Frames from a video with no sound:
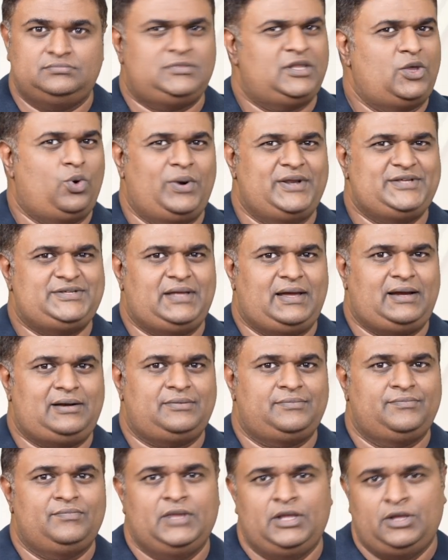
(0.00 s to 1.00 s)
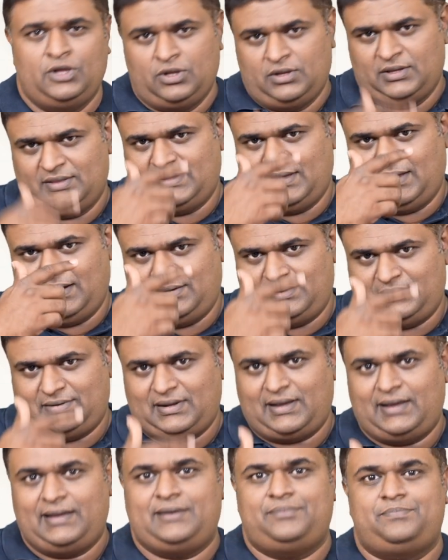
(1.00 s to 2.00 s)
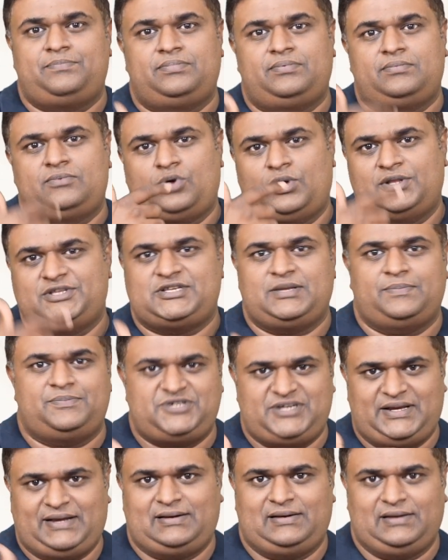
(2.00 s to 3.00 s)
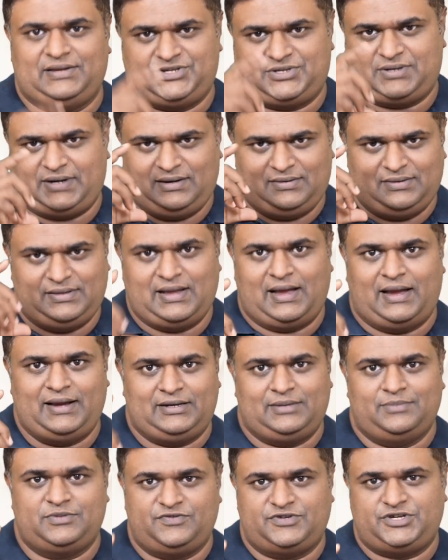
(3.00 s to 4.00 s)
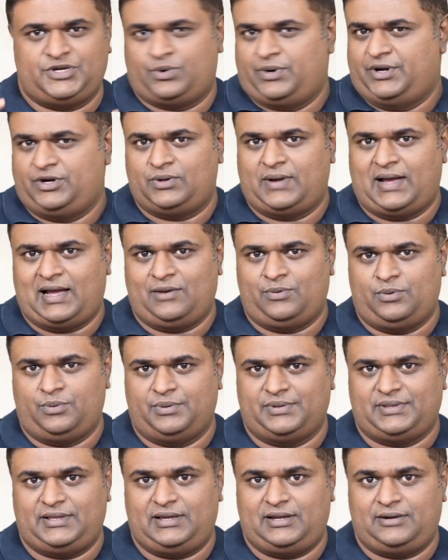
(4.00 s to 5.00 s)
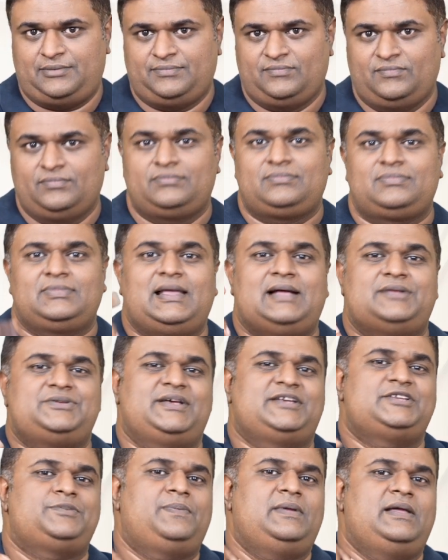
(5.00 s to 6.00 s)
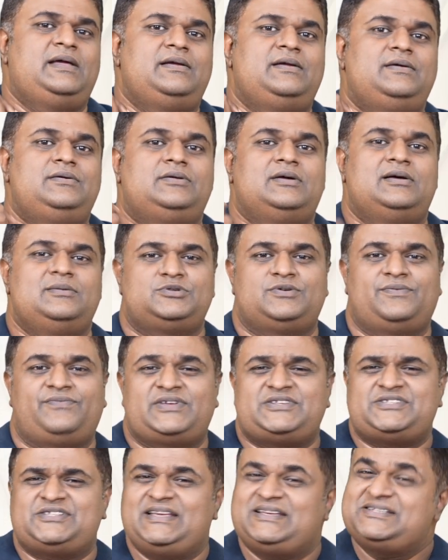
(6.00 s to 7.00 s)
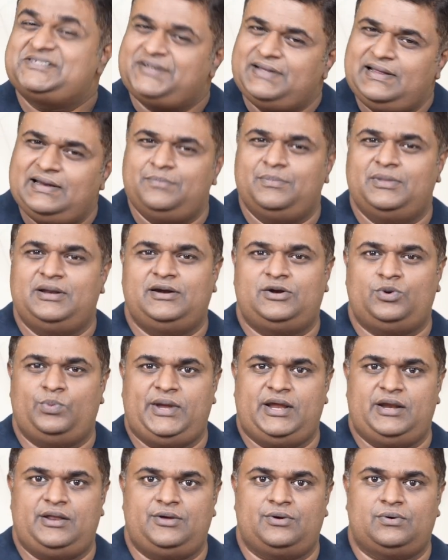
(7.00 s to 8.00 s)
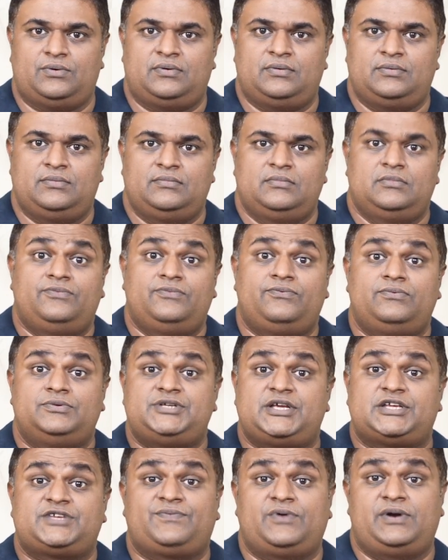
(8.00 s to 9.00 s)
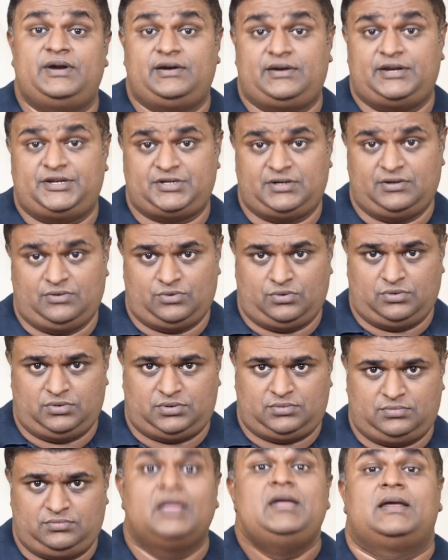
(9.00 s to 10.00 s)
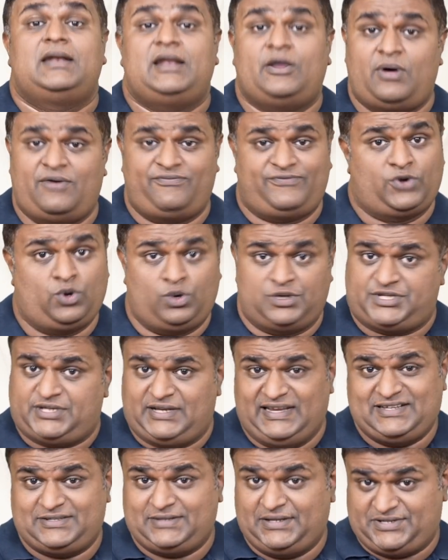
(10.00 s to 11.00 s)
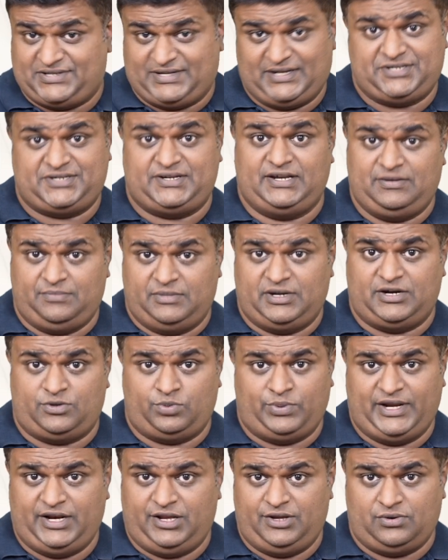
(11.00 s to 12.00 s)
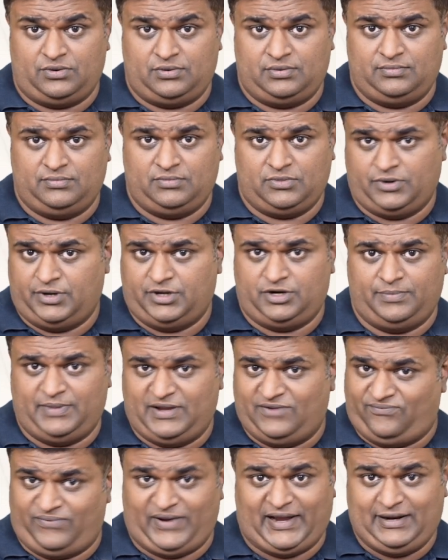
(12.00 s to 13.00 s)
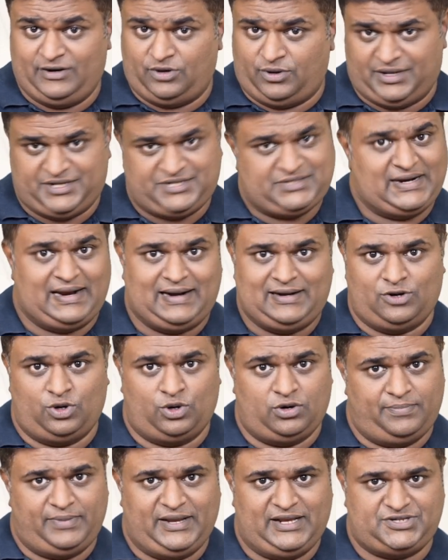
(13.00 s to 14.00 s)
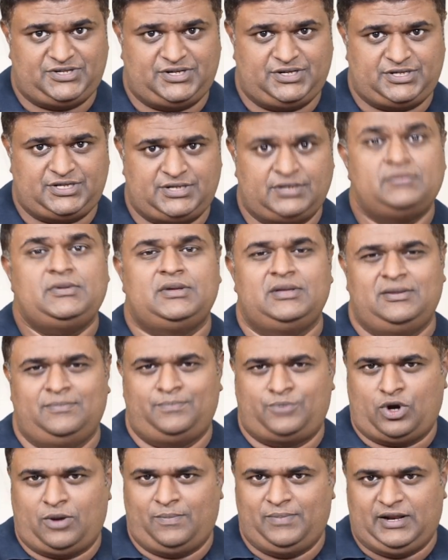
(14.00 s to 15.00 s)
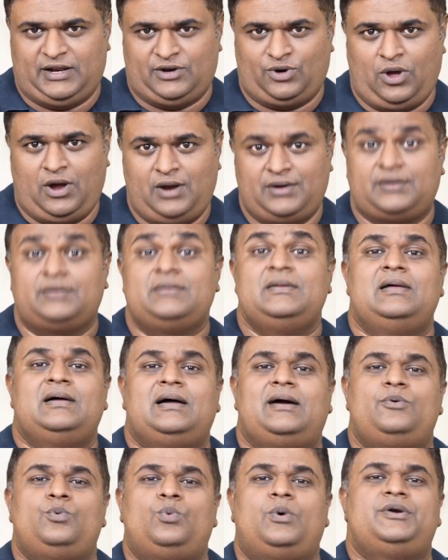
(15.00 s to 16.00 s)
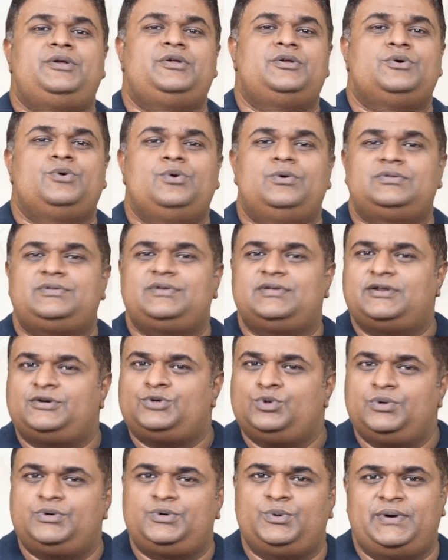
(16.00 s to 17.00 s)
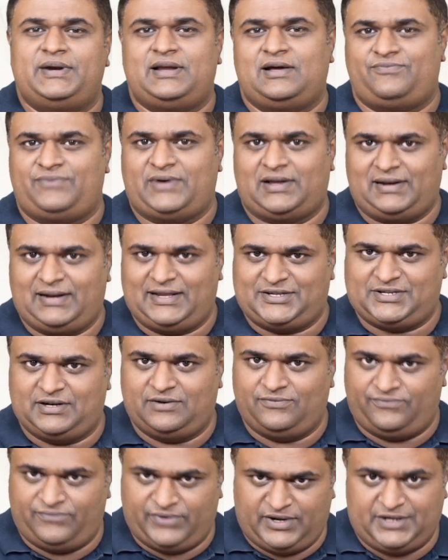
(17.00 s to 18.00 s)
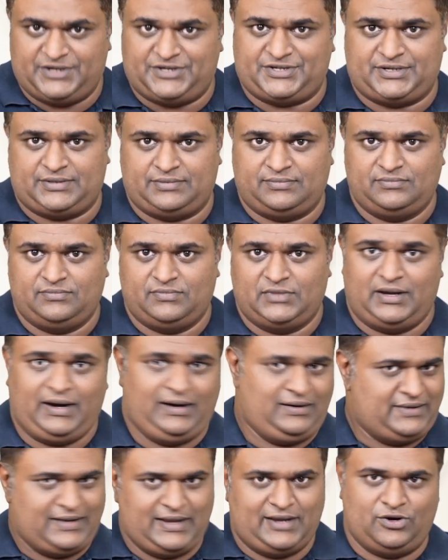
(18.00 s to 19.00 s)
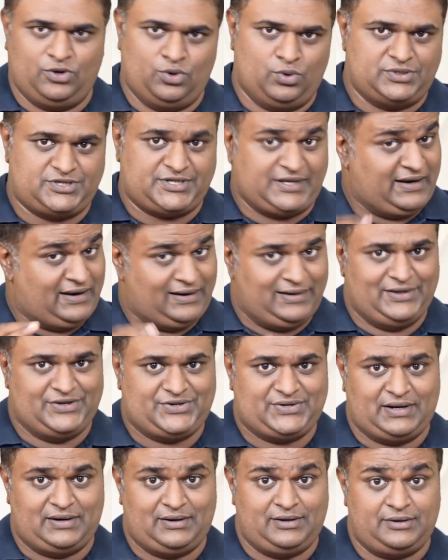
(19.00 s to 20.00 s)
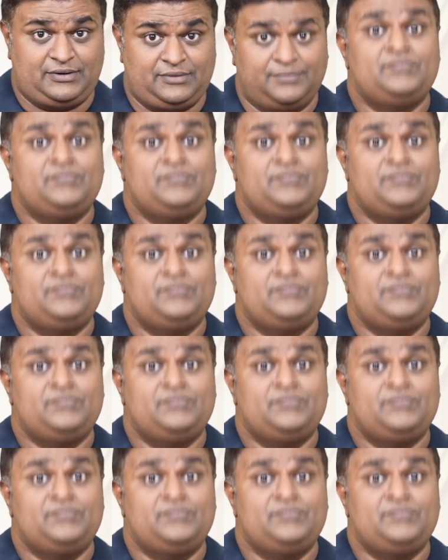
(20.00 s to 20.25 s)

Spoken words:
Now, what is that? The entire concept checklist, right? The items which you're going to have over there, that's explained in terms of a 16-minute video just for interest in growth. Now, of course, is this 16-minute video going to be fine on a standalone basis? Probably not. I want you to go through the two and a half hour lesson first, right? Take notes and understand it.